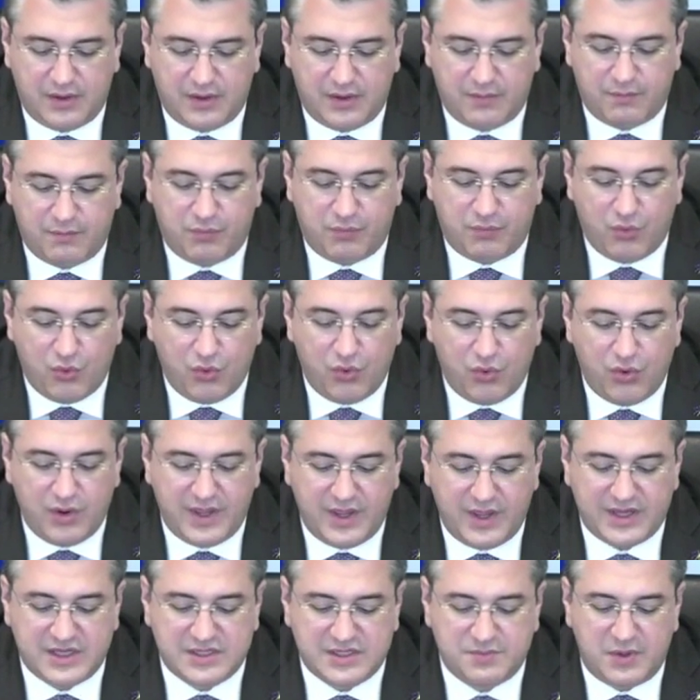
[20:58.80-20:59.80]
pool
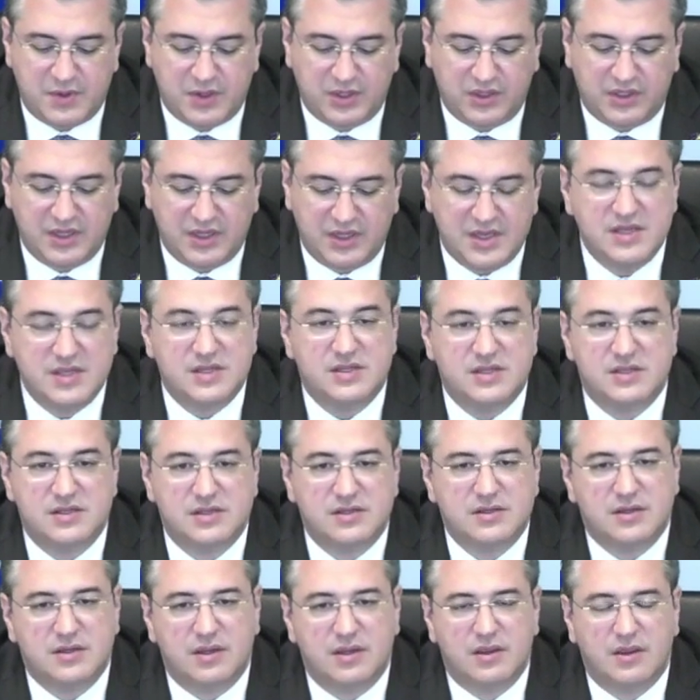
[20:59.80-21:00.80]

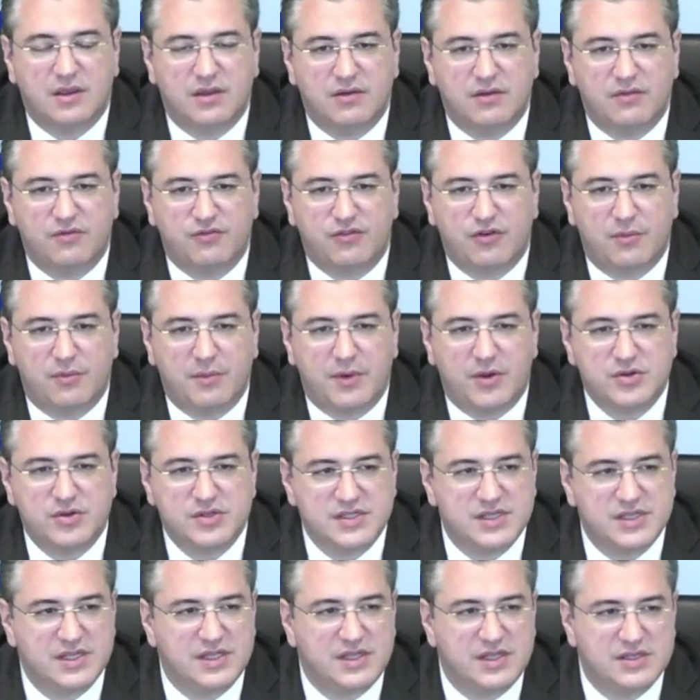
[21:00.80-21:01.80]
expertise from our
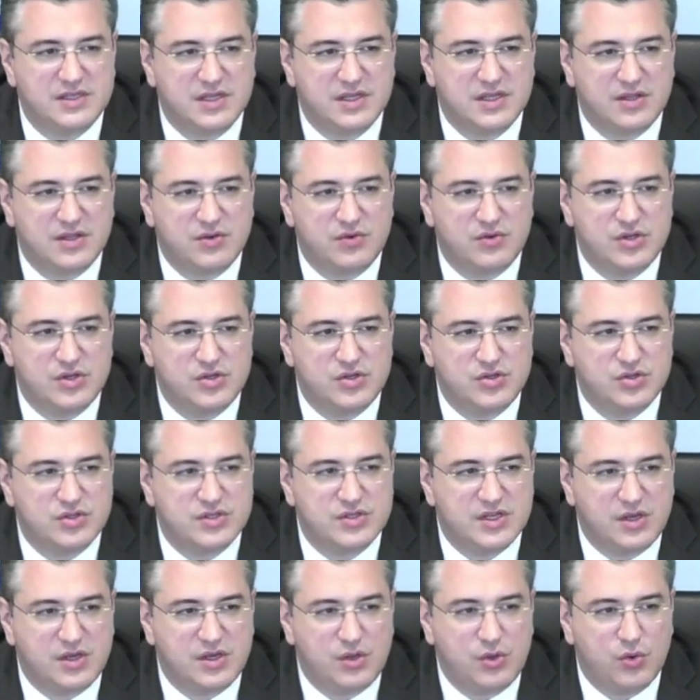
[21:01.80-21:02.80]
cities and
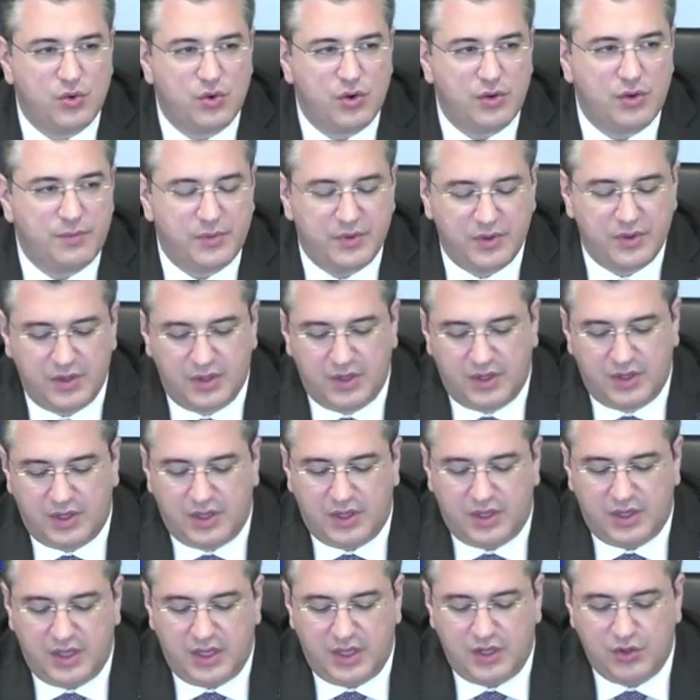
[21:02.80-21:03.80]
regions in Europe
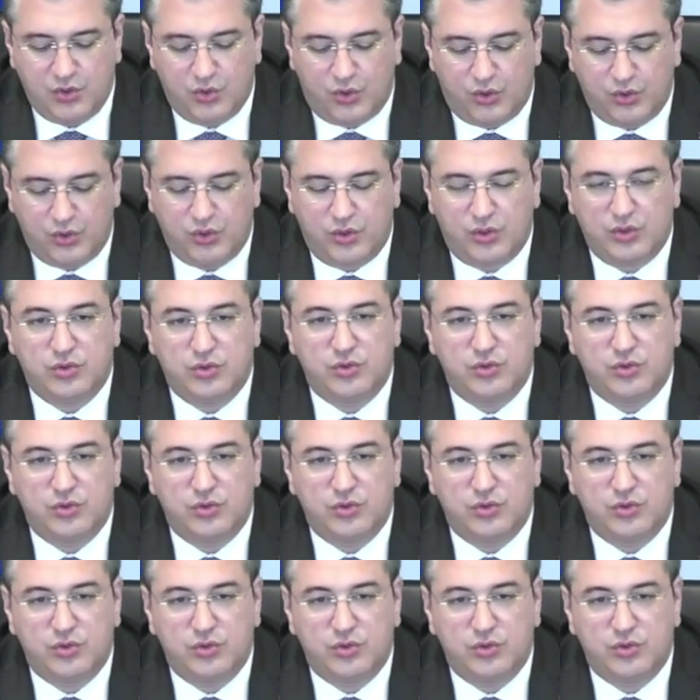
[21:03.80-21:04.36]
in order to